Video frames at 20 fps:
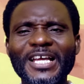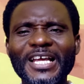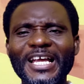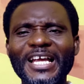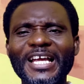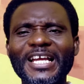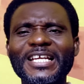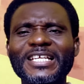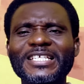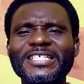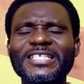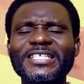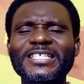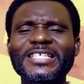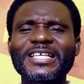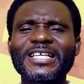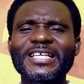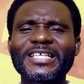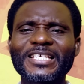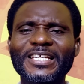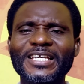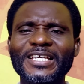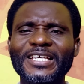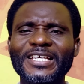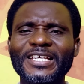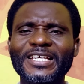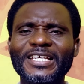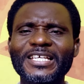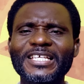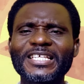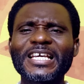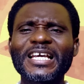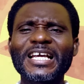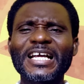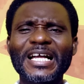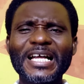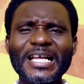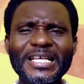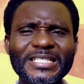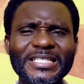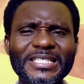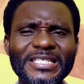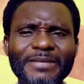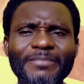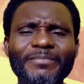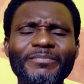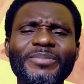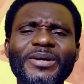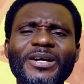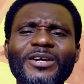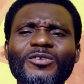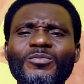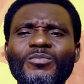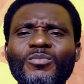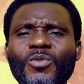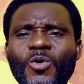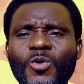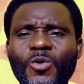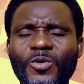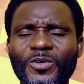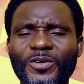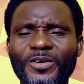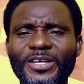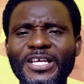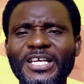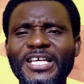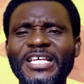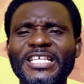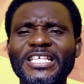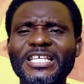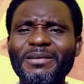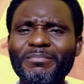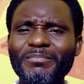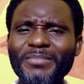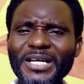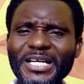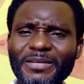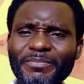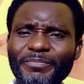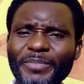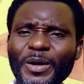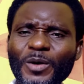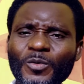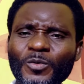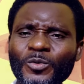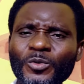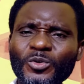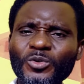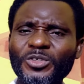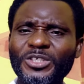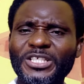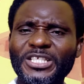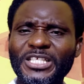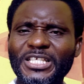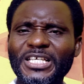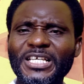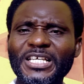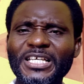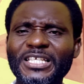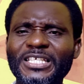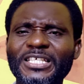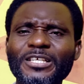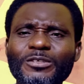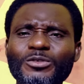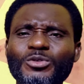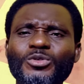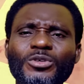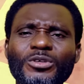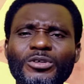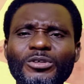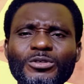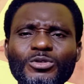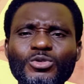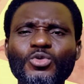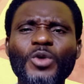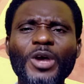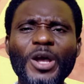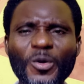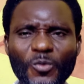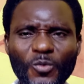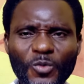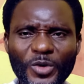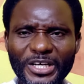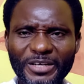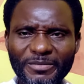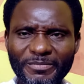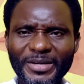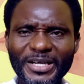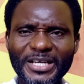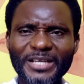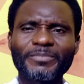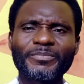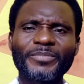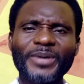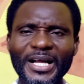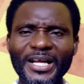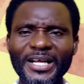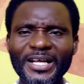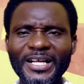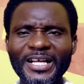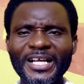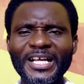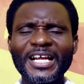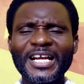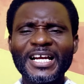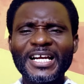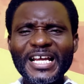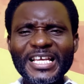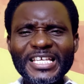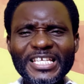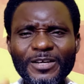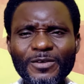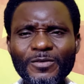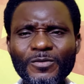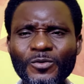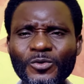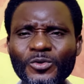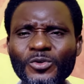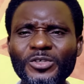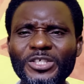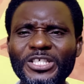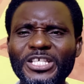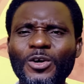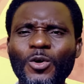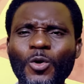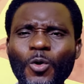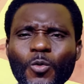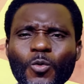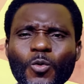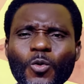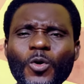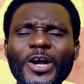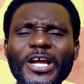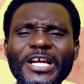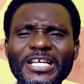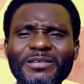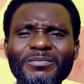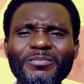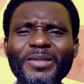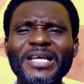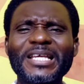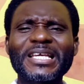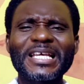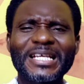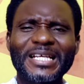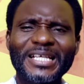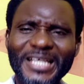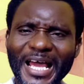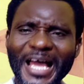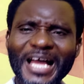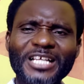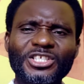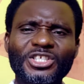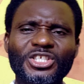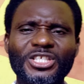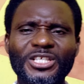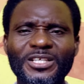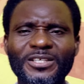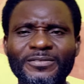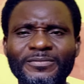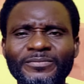ene se se ye ye yen kansempa no mo yen mani pa hunu de Jesus Christ e wo de mani pa na yen hunu de owo e de ma yen daache